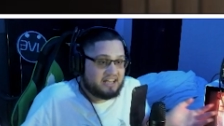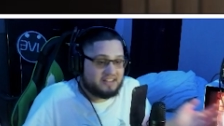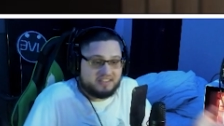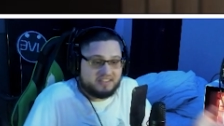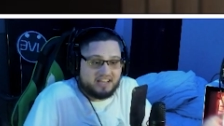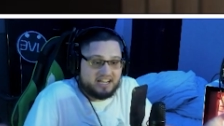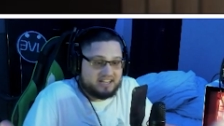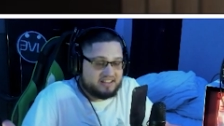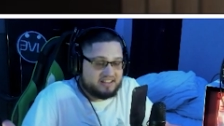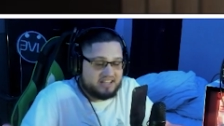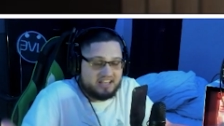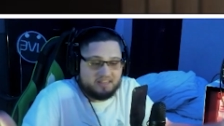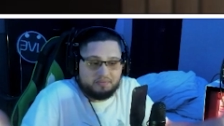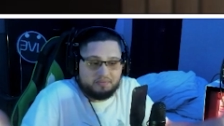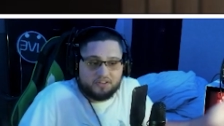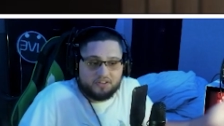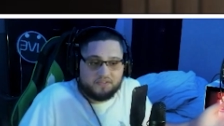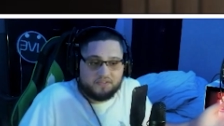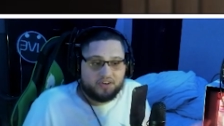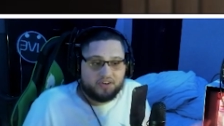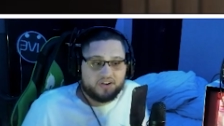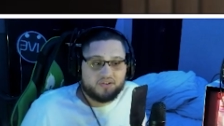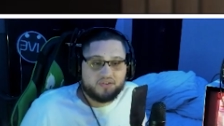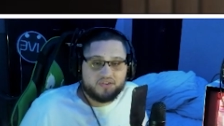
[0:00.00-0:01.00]
It's like these
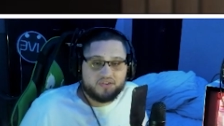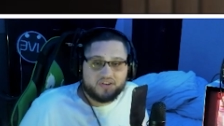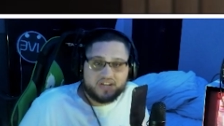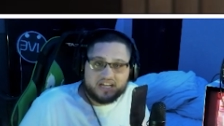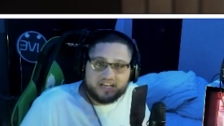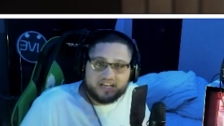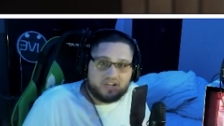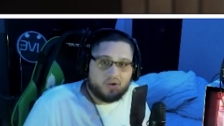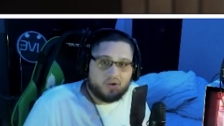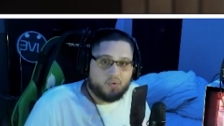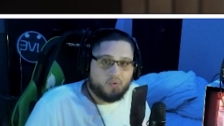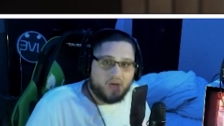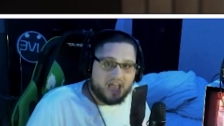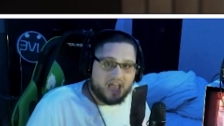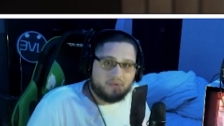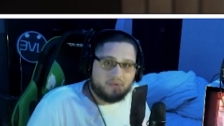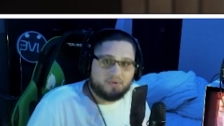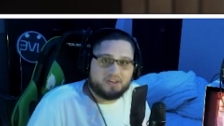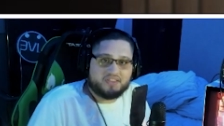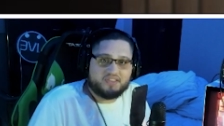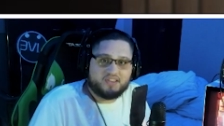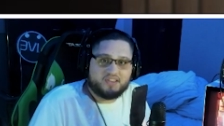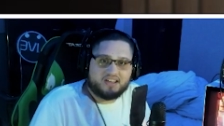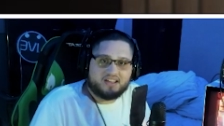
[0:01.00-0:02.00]
motherfuckers are getting away
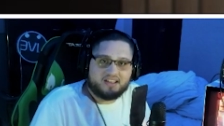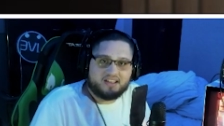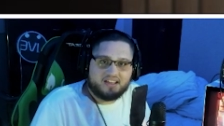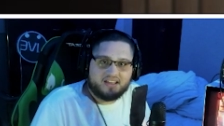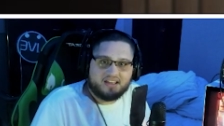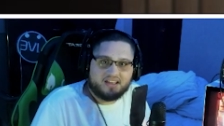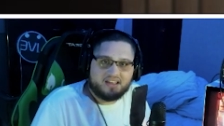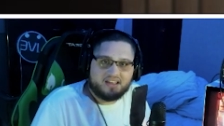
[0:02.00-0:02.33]
with it.